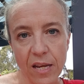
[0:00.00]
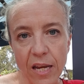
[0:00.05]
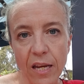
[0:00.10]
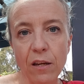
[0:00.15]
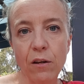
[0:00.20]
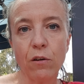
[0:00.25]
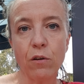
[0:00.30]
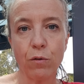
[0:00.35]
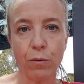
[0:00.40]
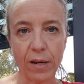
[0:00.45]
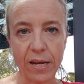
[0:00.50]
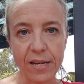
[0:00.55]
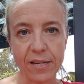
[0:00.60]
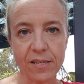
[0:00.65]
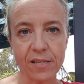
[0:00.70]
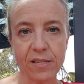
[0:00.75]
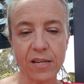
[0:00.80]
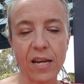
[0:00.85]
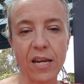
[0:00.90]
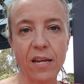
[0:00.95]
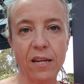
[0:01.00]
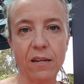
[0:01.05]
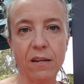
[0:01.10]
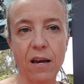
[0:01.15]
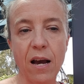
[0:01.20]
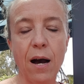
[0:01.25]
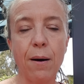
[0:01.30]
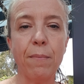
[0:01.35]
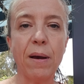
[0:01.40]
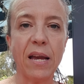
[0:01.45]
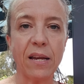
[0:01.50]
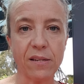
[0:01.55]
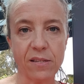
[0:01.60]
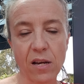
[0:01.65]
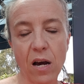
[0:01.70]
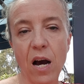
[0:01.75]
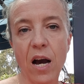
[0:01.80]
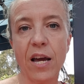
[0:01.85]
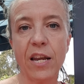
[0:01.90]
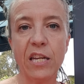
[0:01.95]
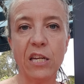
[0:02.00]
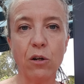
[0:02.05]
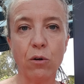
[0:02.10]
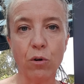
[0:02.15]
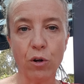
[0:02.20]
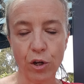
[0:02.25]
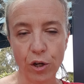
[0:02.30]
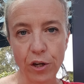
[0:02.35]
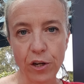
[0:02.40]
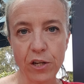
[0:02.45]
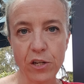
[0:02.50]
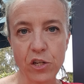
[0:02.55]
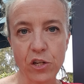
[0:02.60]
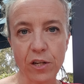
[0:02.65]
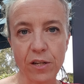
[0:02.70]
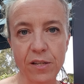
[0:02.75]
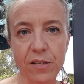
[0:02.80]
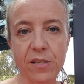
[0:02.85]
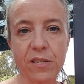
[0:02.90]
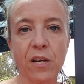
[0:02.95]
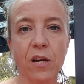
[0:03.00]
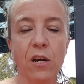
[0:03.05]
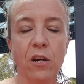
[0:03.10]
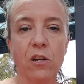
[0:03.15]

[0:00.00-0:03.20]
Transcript: increase in anxiety or urges